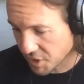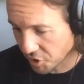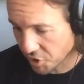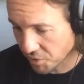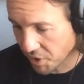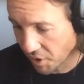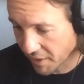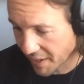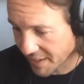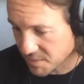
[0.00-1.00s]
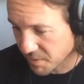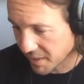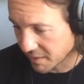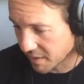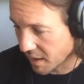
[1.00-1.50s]
so QAnon has
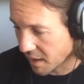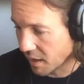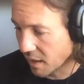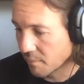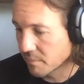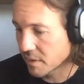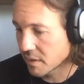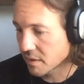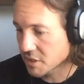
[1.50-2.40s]
been um,